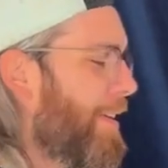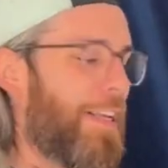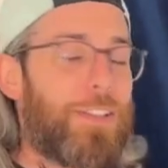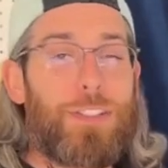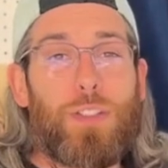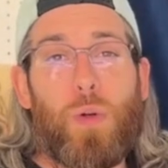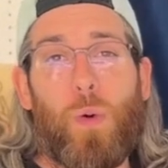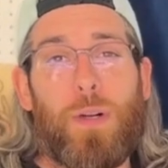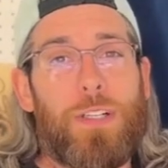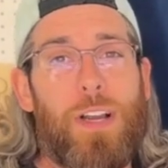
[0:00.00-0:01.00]
either
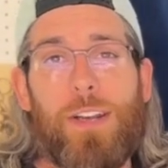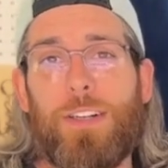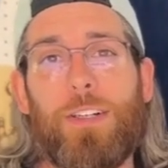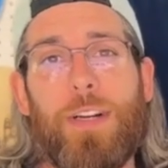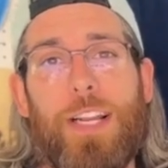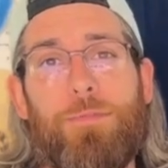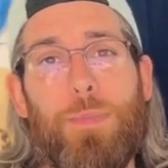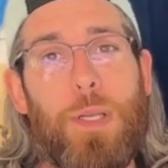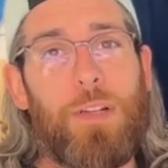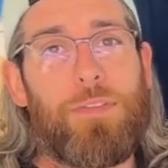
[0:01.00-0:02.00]
scored, cut, or engraved
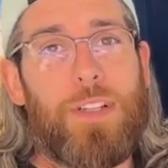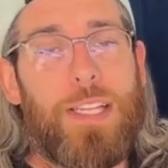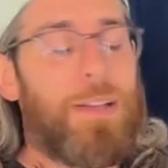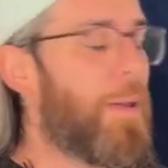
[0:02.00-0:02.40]
beautifully,